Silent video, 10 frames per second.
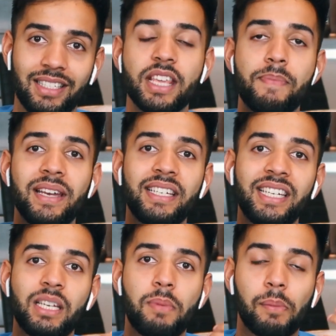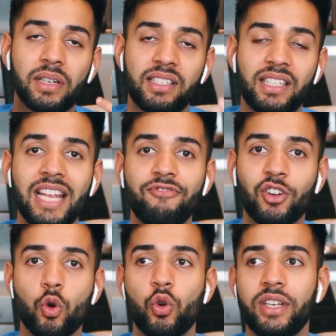The ability to be able to save
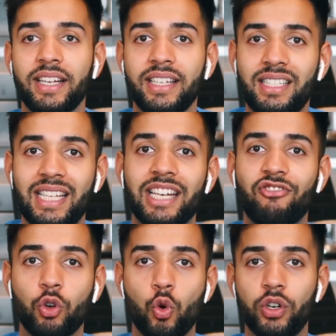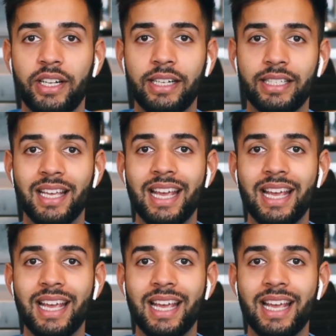recordings, send recordings